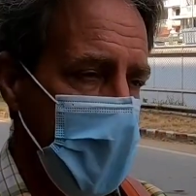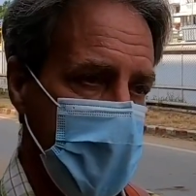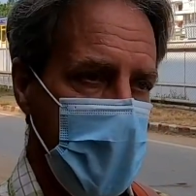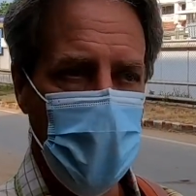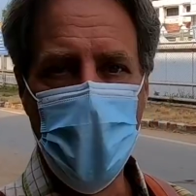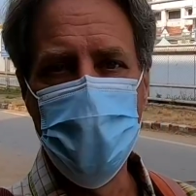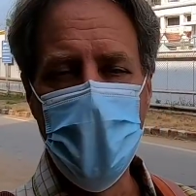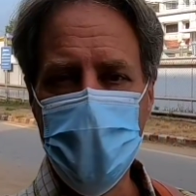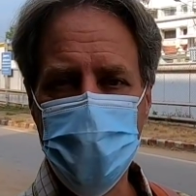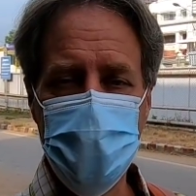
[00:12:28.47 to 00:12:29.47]
And I wrote
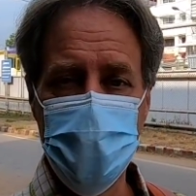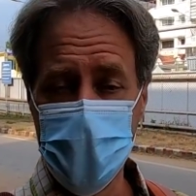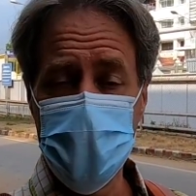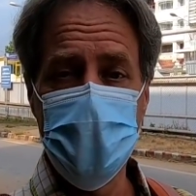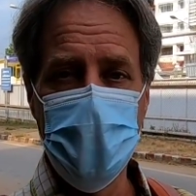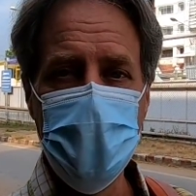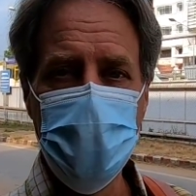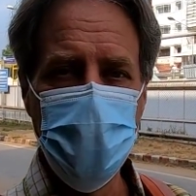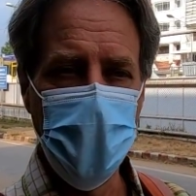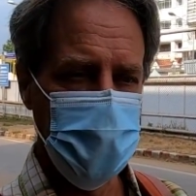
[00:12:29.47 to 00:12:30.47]
down 60
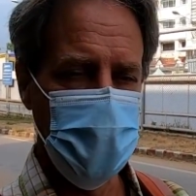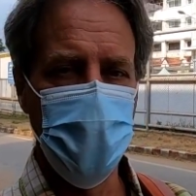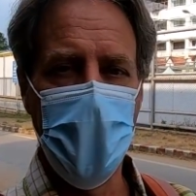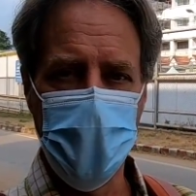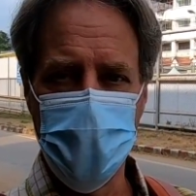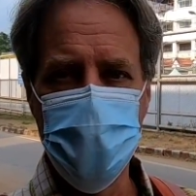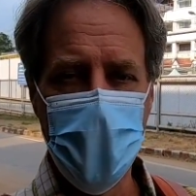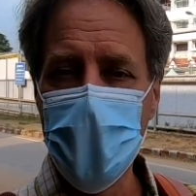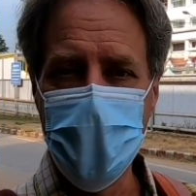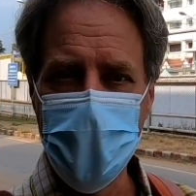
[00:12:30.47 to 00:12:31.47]
because it's my
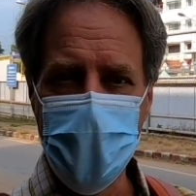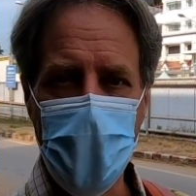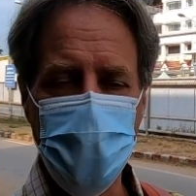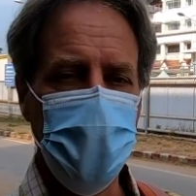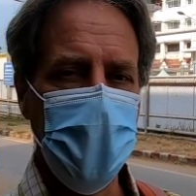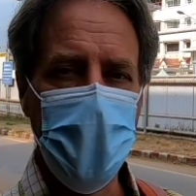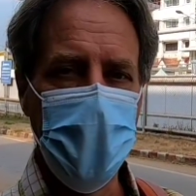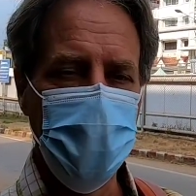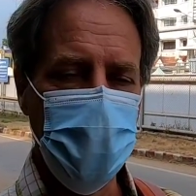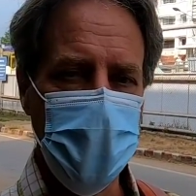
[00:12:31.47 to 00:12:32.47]
understanding that I'm
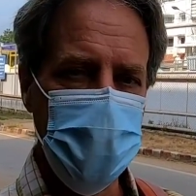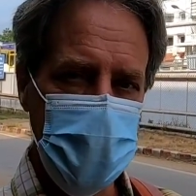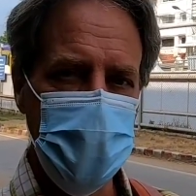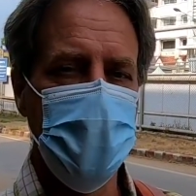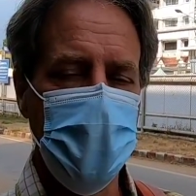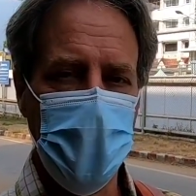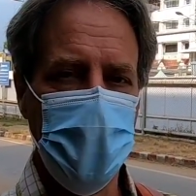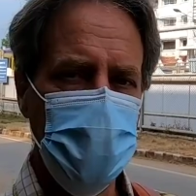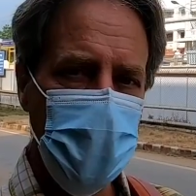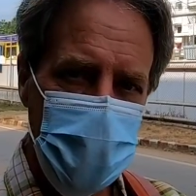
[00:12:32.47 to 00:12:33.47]
applying for a 60-day
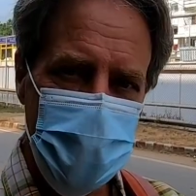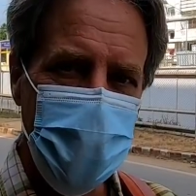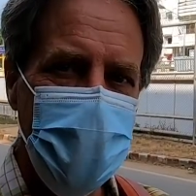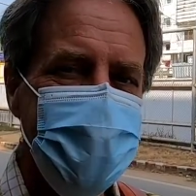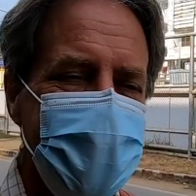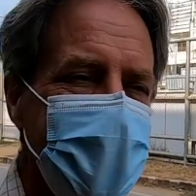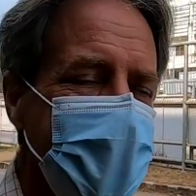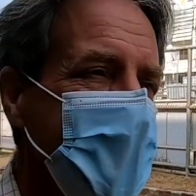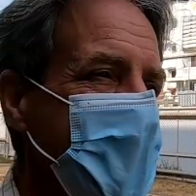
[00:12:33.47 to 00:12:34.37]
tourist visa.